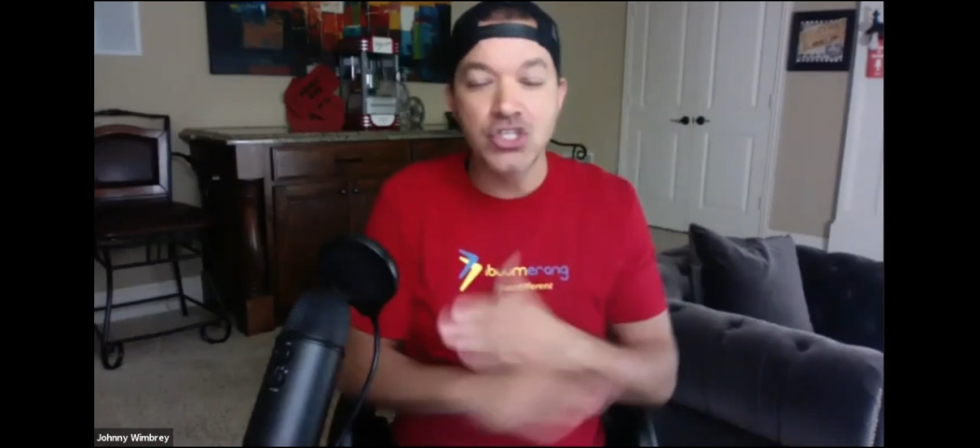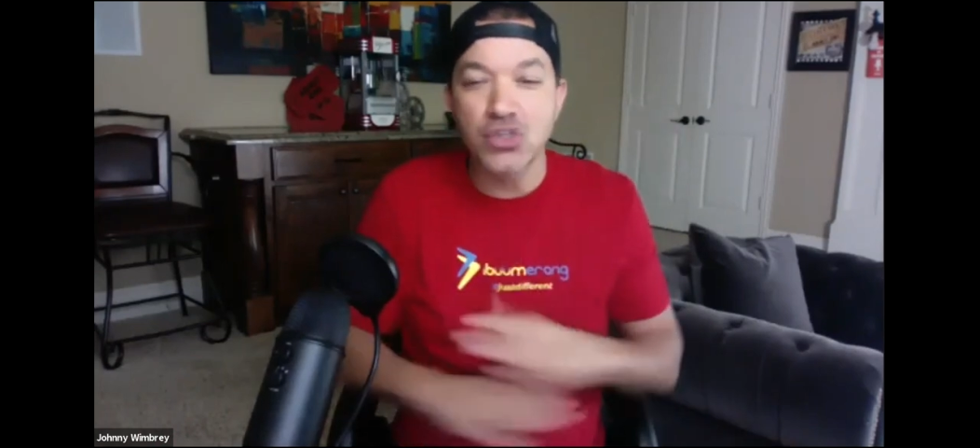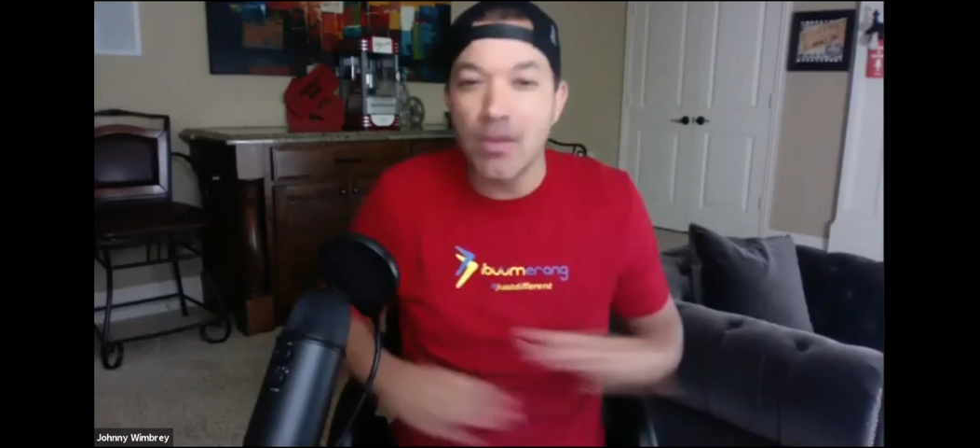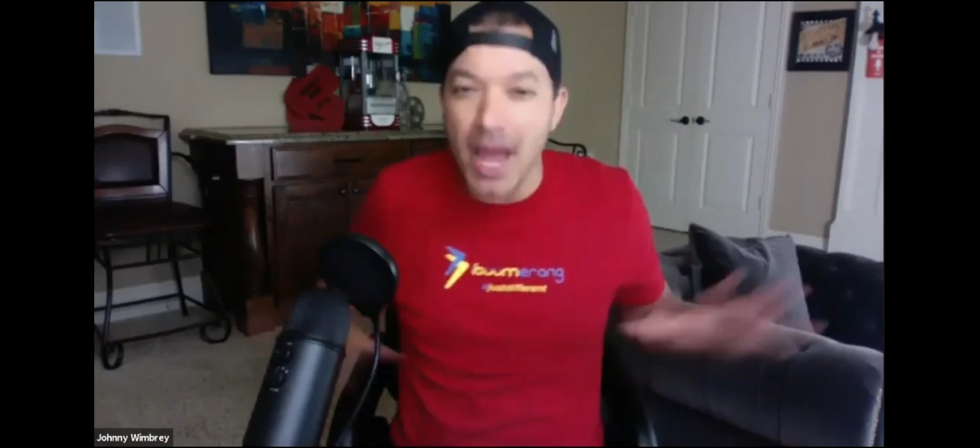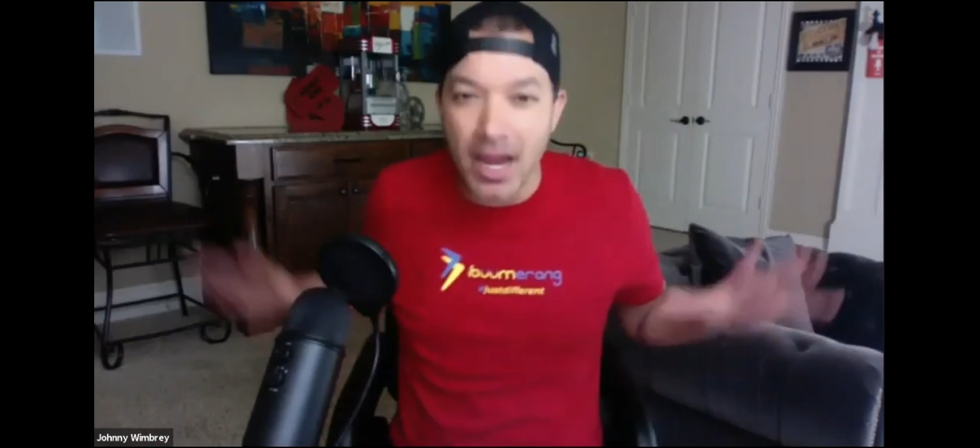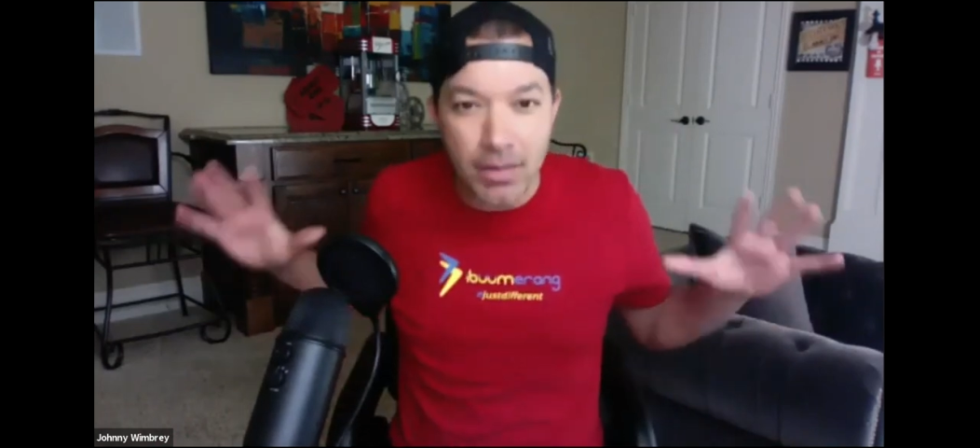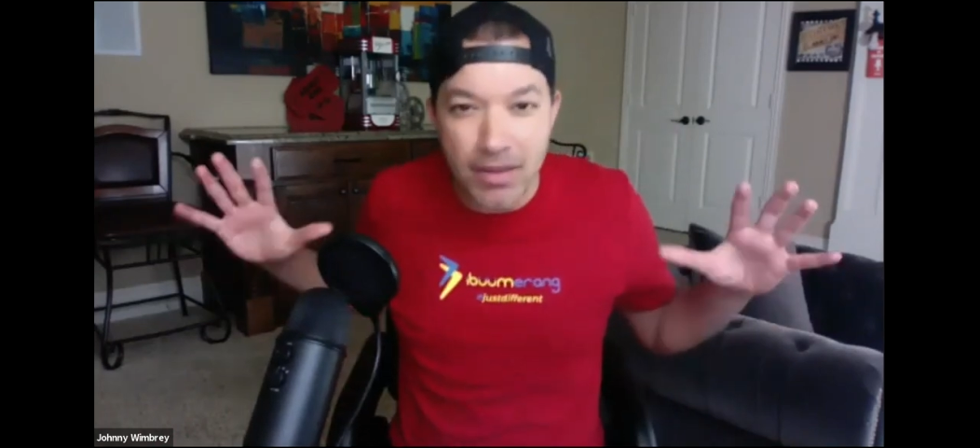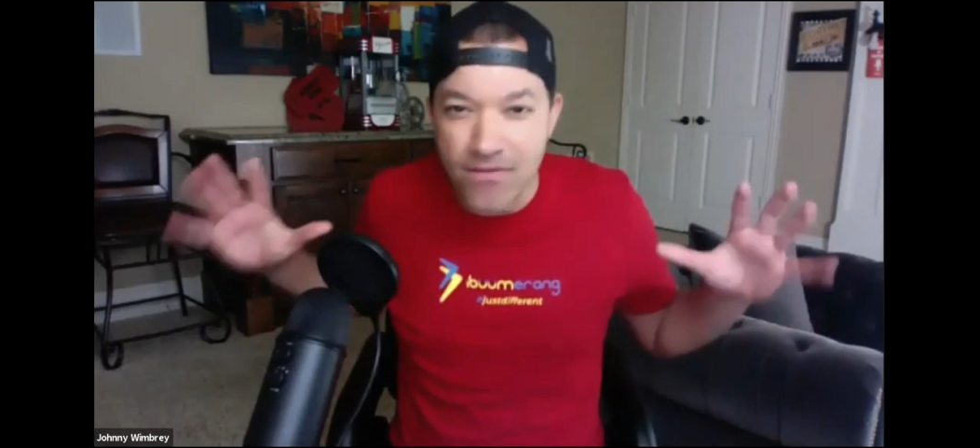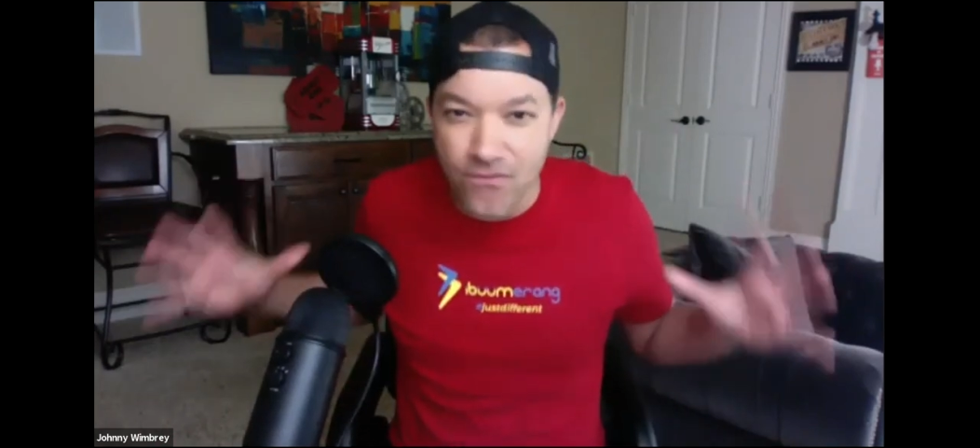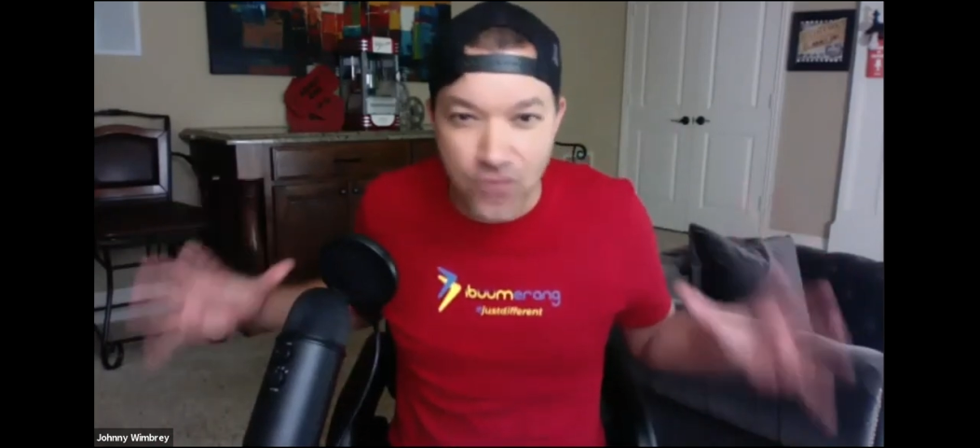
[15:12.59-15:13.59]
So I'm not going to
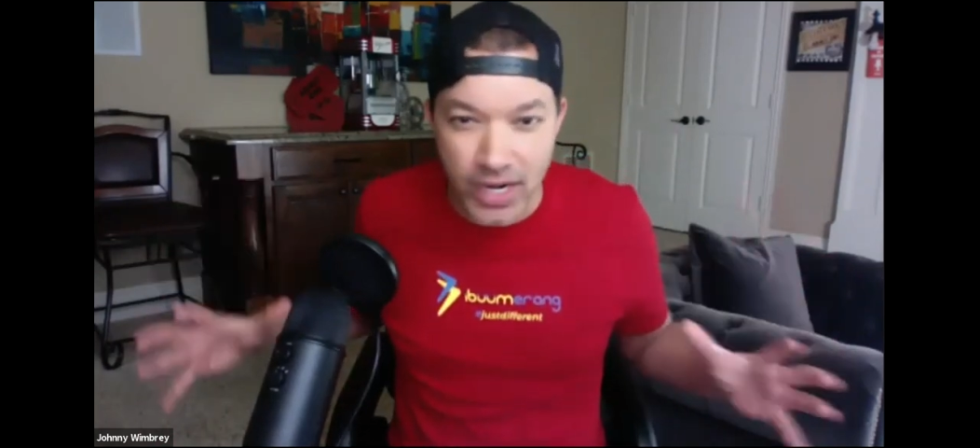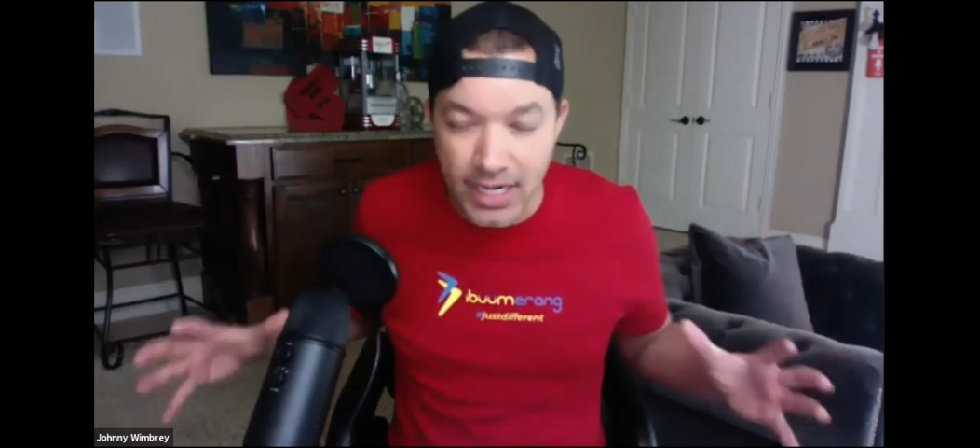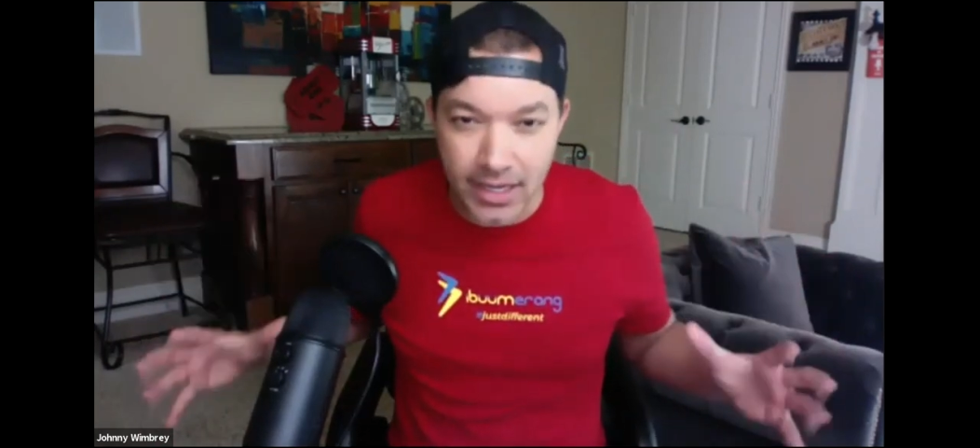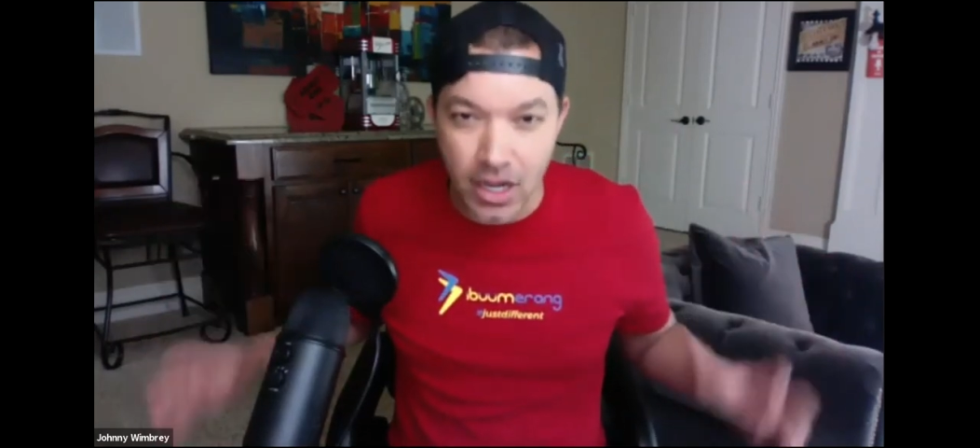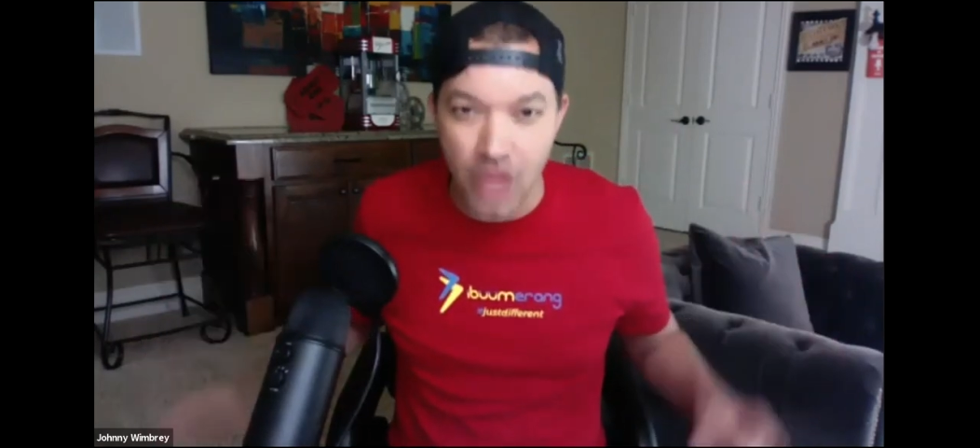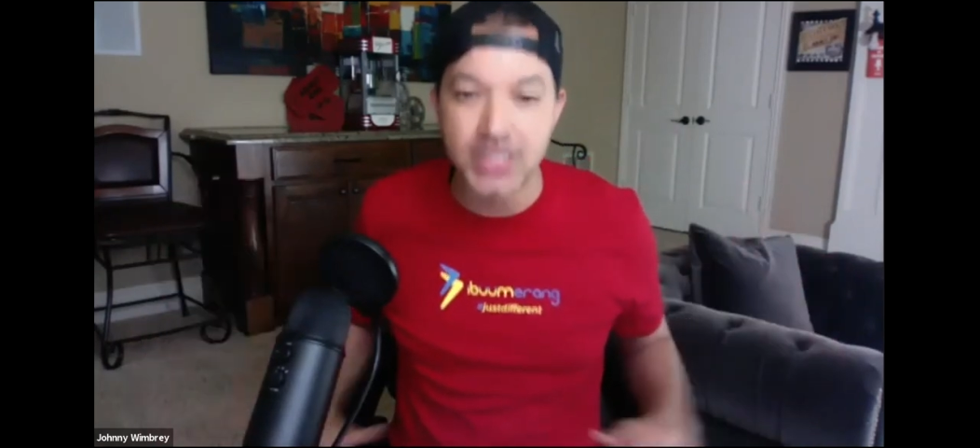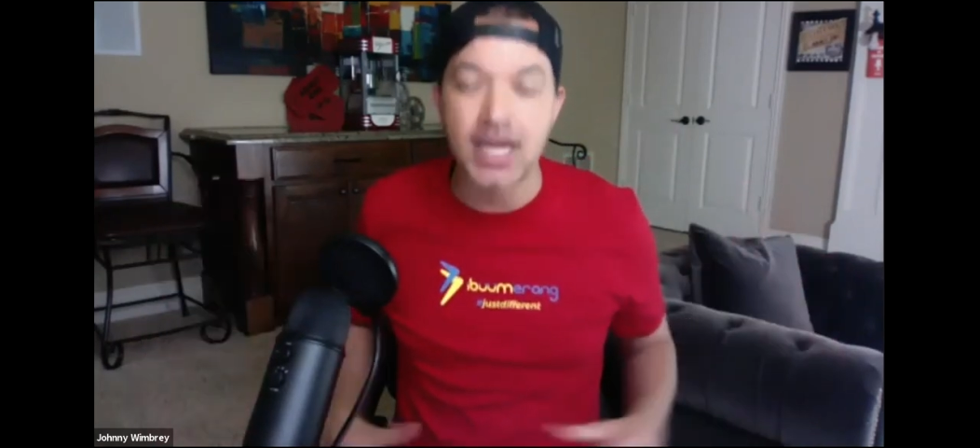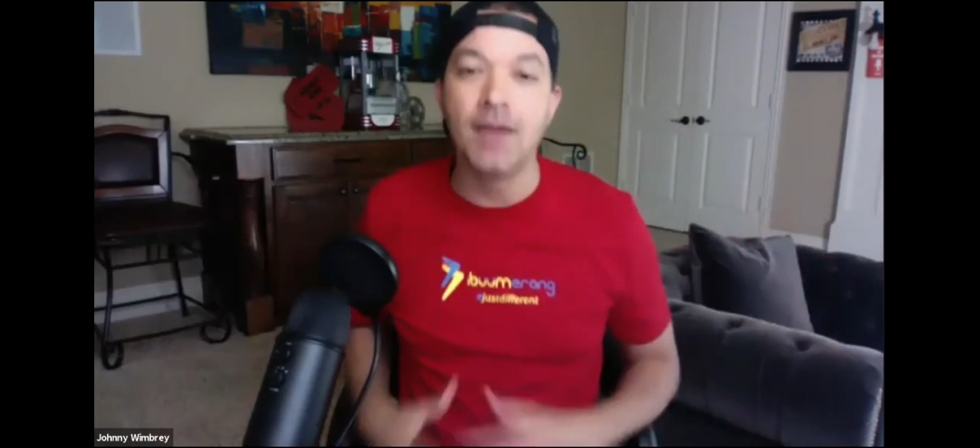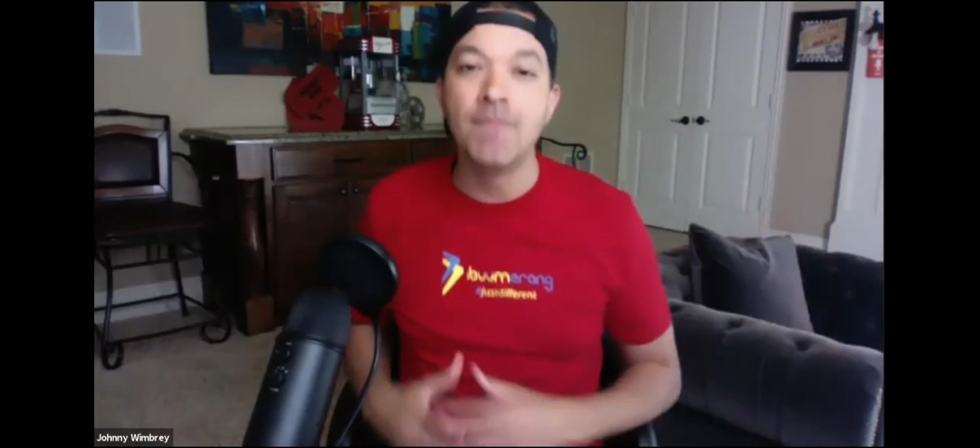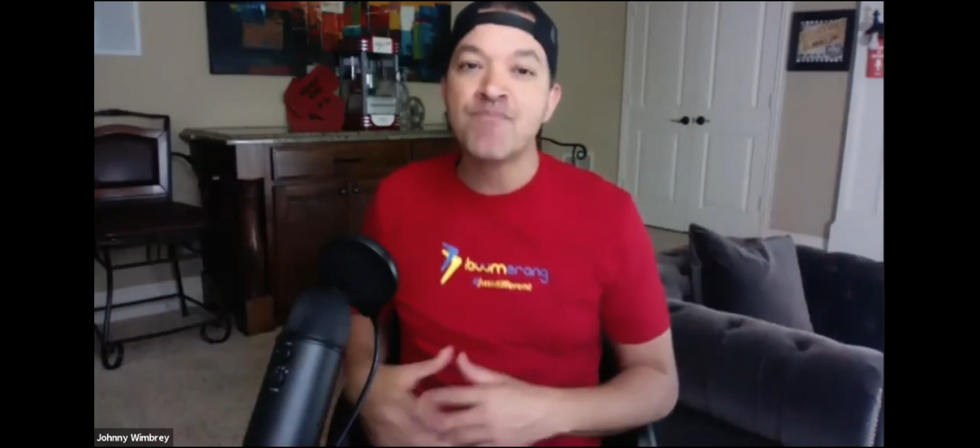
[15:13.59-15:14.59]
be friendly all the
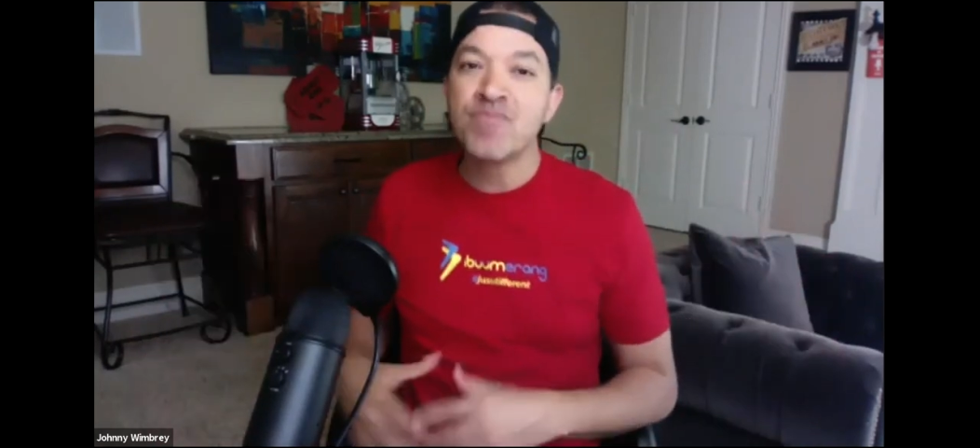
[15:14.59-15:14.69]
time.